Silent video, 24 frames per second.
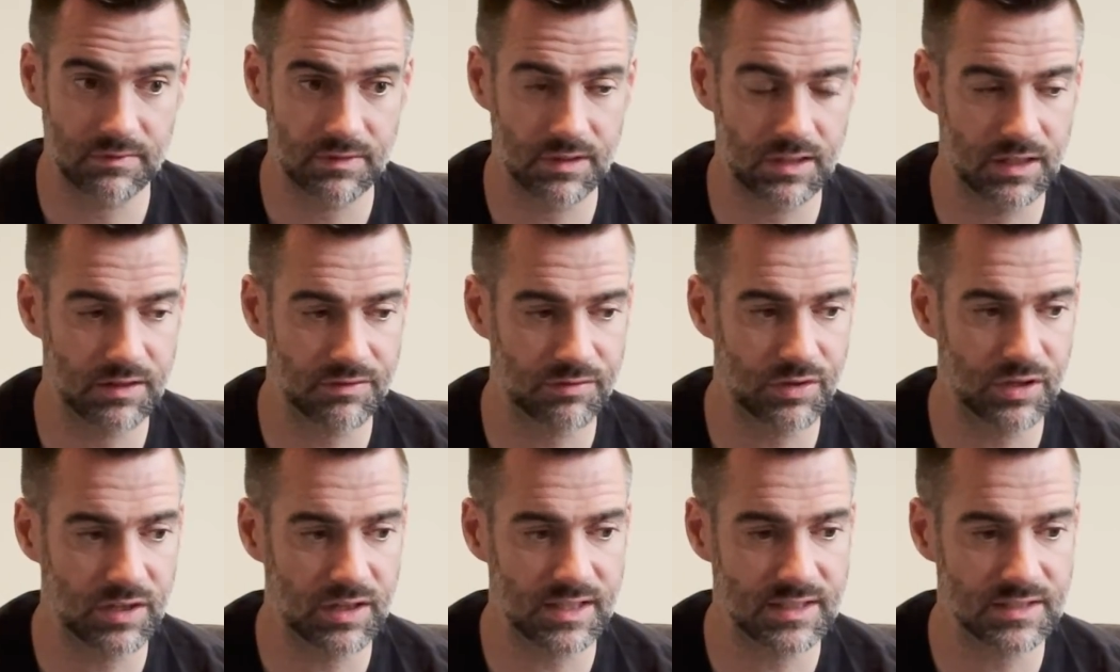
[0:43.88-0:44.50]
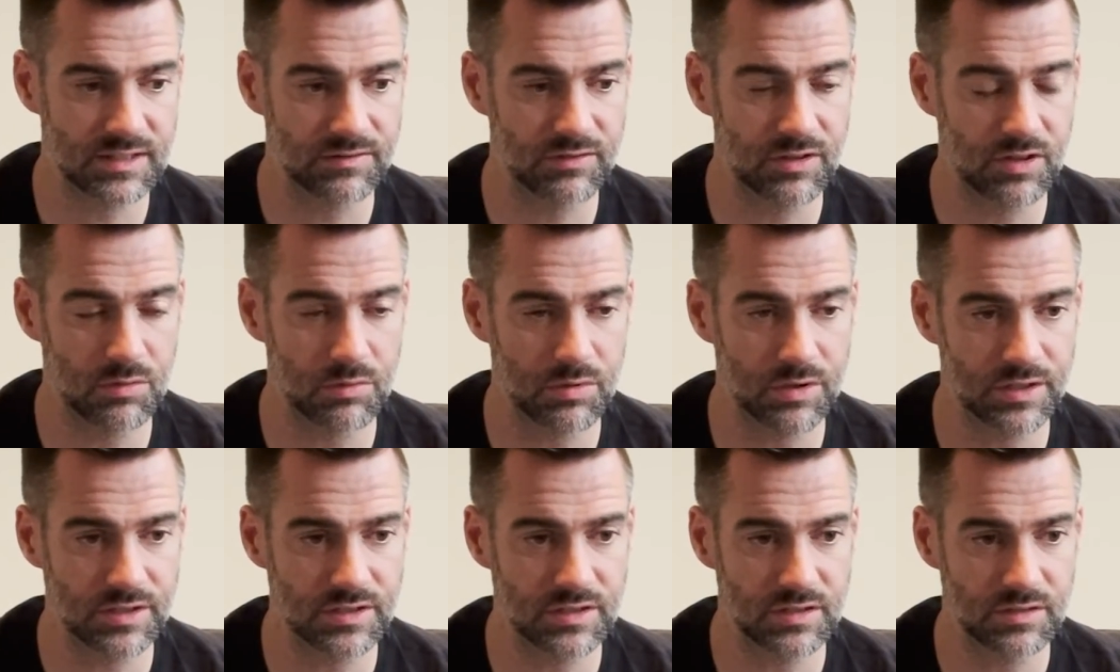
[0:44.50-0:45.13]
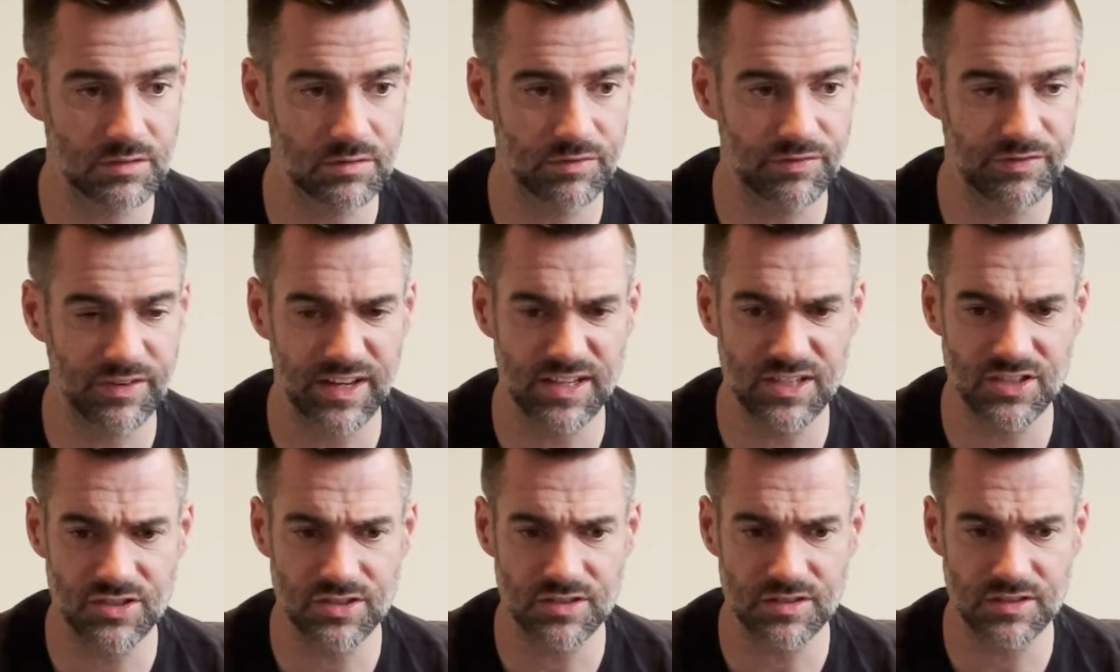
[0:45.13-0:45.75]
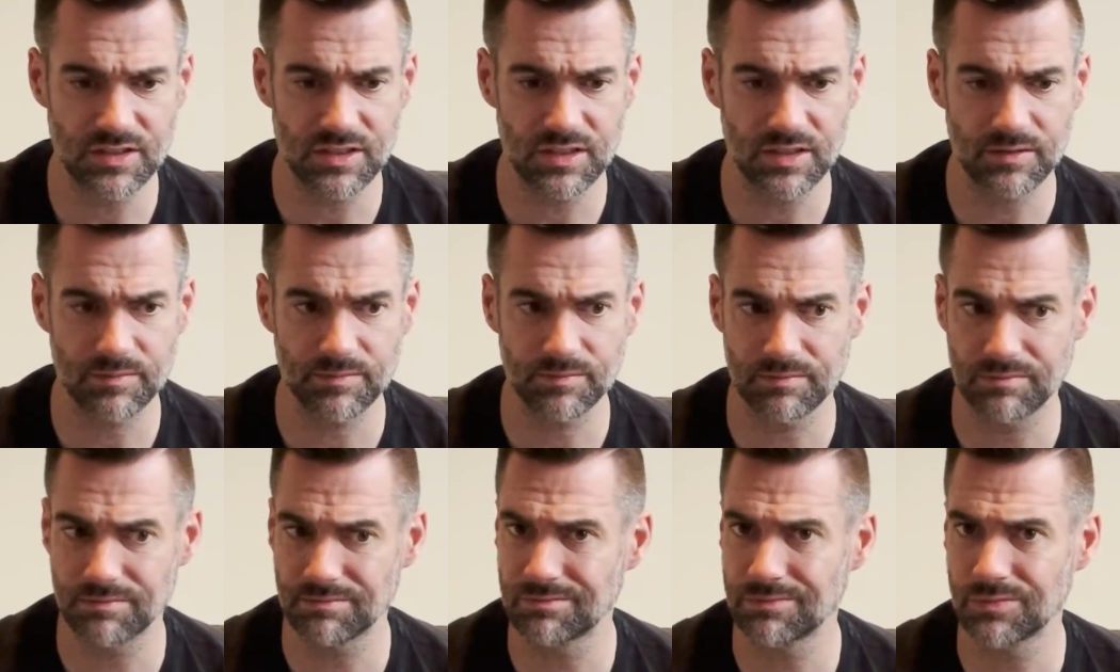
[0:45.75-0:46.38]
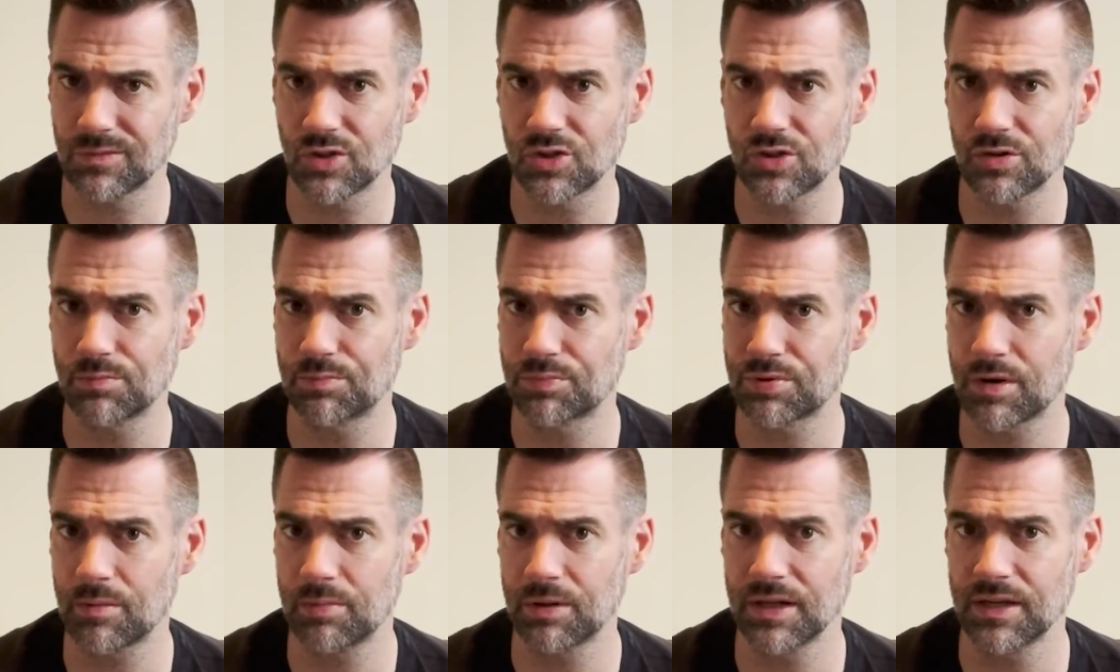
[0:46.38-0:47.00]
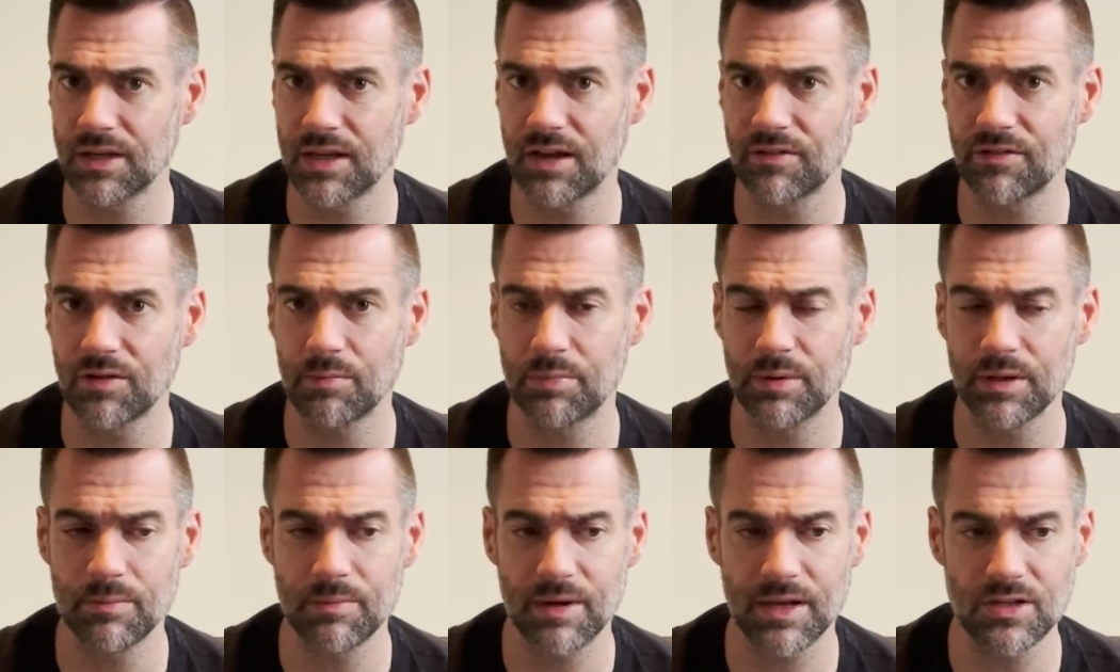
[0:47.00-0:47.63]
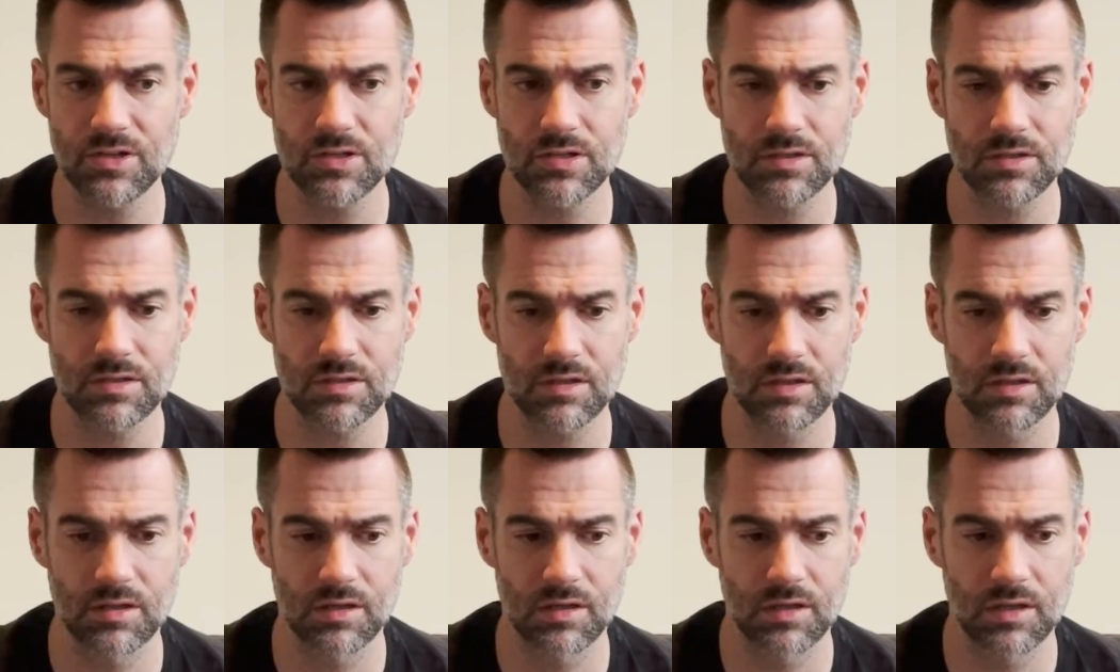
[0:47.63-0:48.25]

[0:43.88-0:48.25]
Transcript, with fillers: And I've realised I've got one or two fascias that should probably never be mentioned